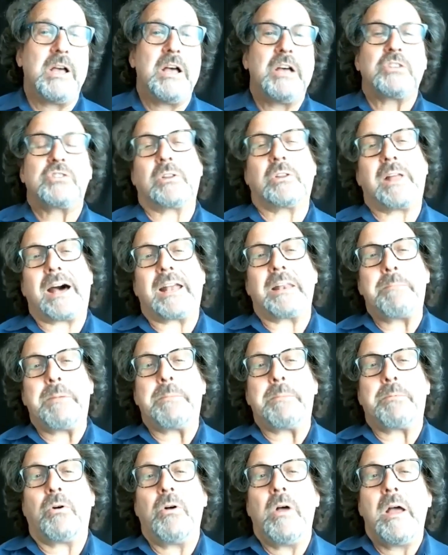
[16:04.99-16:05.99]
So a lot of
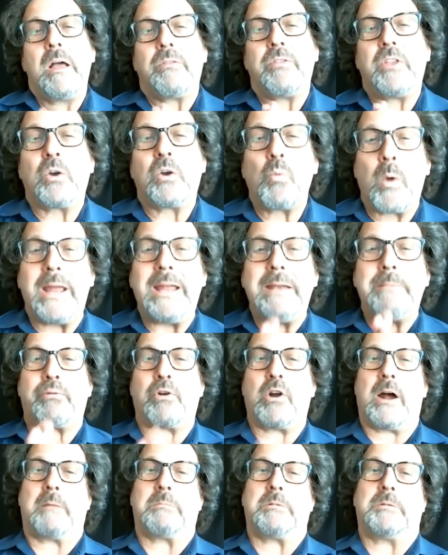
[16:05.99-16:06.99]
people, their weight
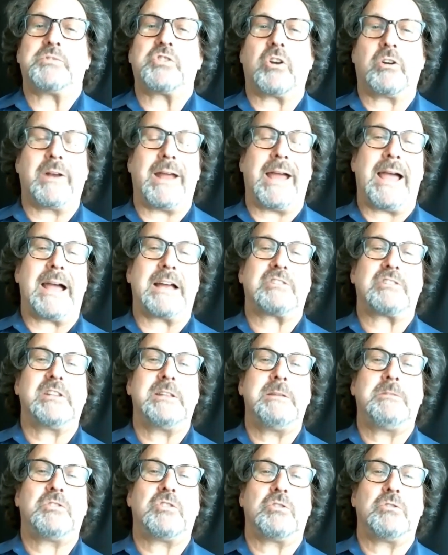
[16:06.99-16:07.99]
problems are actually
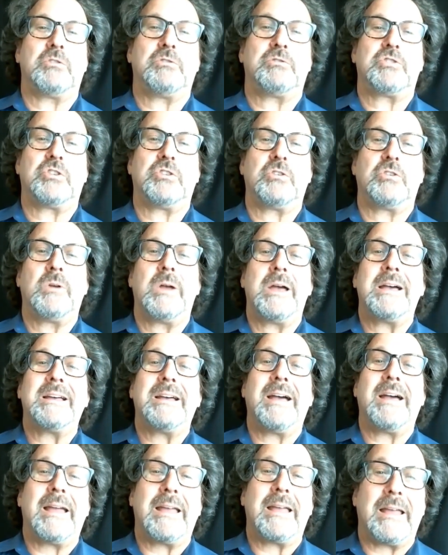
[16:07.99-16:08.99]
due to
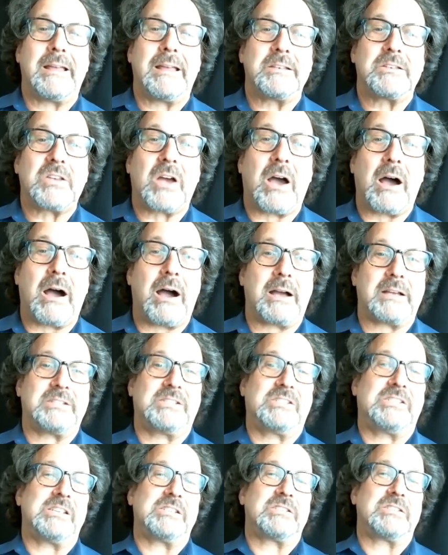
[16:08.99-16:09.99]

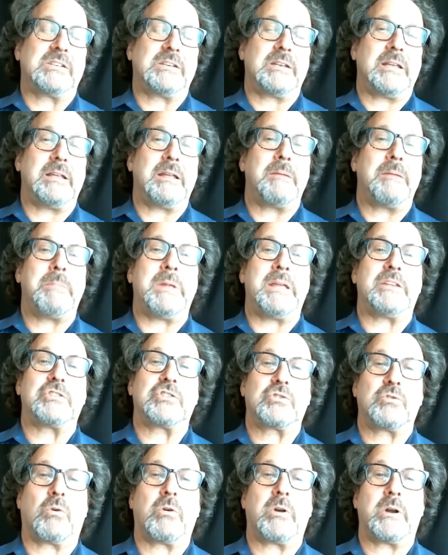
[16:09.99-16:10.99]
toxicity being
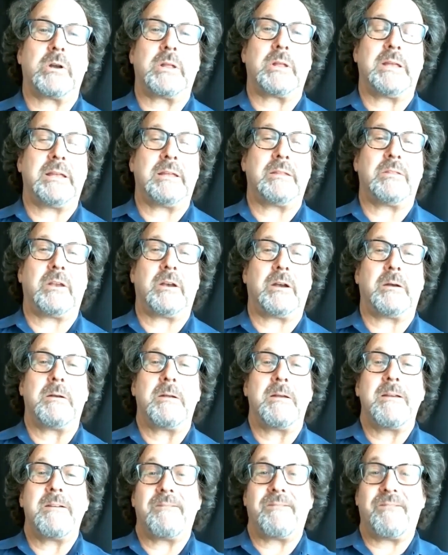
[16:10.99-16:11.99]
stored in their
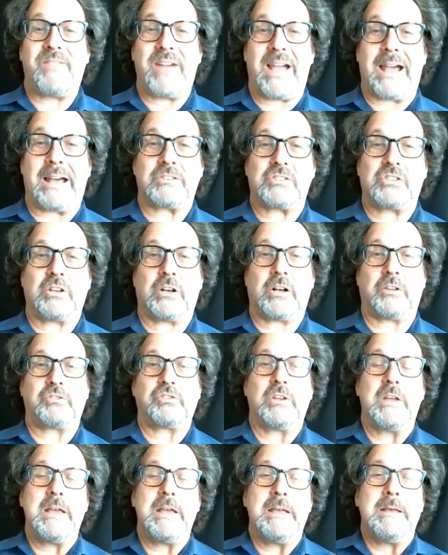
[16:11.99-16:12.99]
fat cells
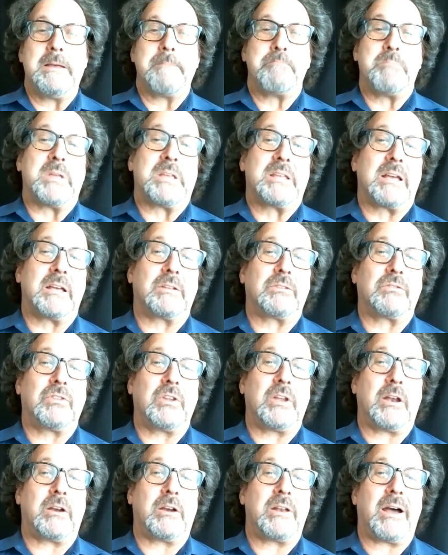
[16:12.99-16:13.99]
because they
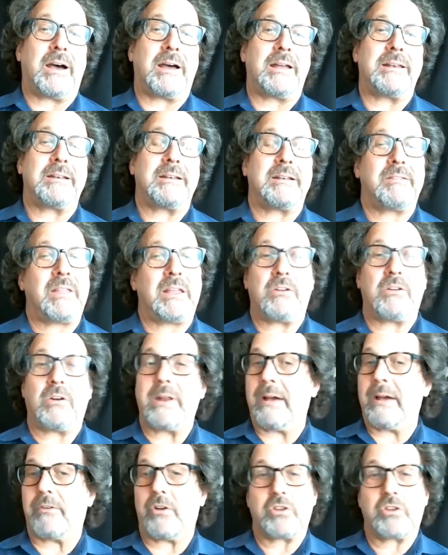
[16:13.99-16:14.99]
are not, they don't
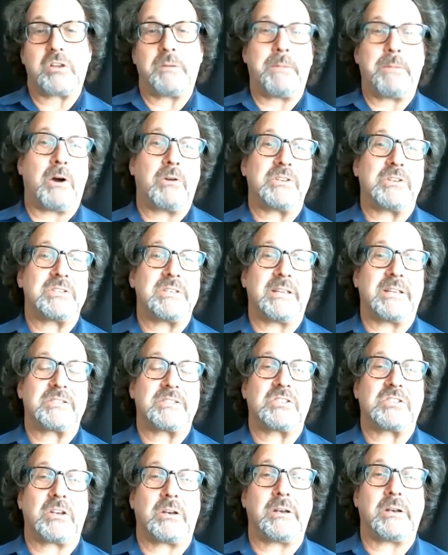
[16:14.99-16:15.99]
have all the components
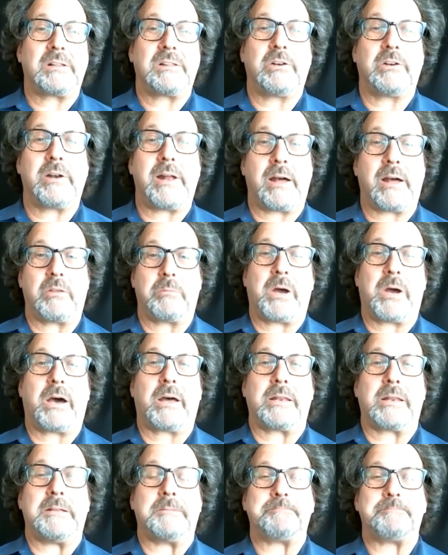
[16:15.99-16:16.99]
necessary to clear it out of the
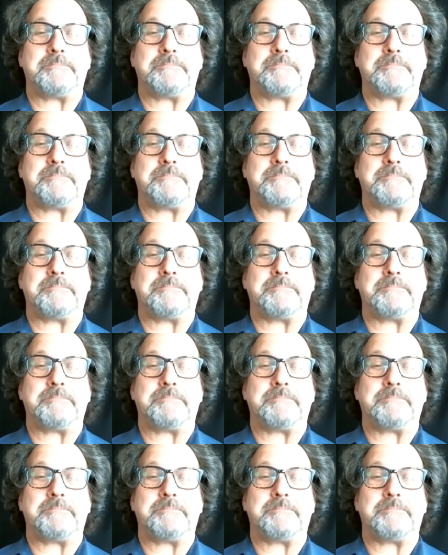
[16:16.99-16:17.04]
body.